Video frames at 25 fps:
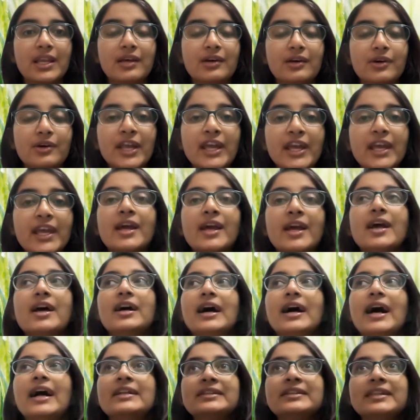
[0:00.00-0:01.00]
Okay.
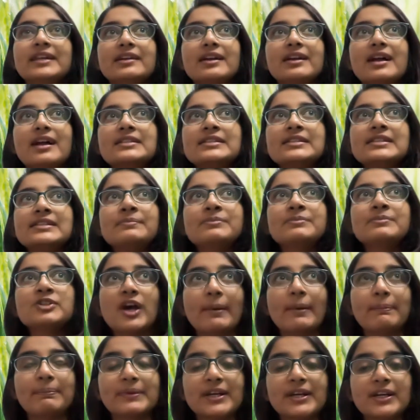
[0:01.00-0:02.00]
And there are some
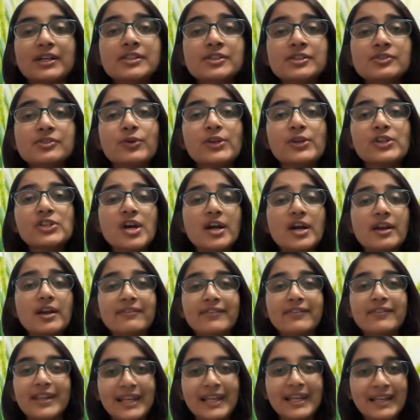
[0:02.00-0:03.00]
chapters which are
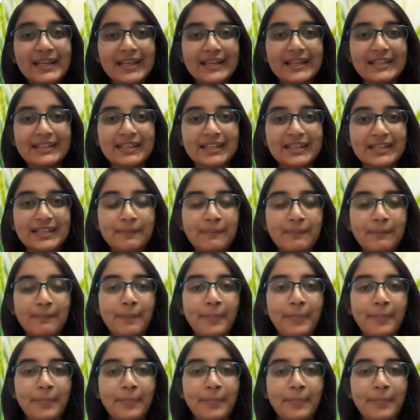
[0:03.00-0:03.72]
very lengthy.